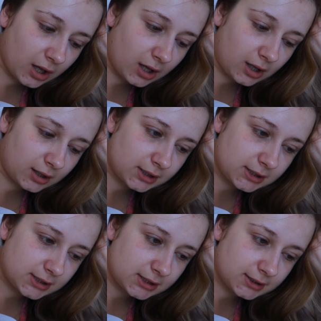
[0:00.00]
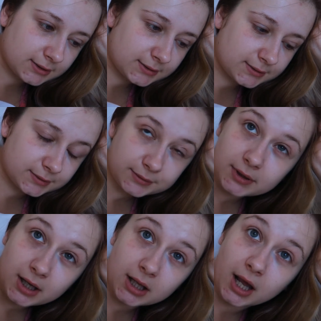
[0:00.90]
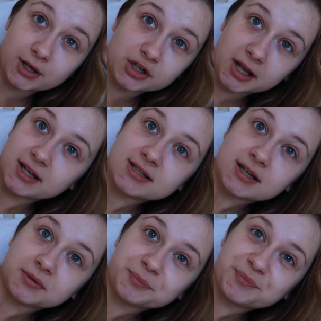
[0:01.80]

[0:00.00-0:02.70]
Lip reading: and I'll catch you later.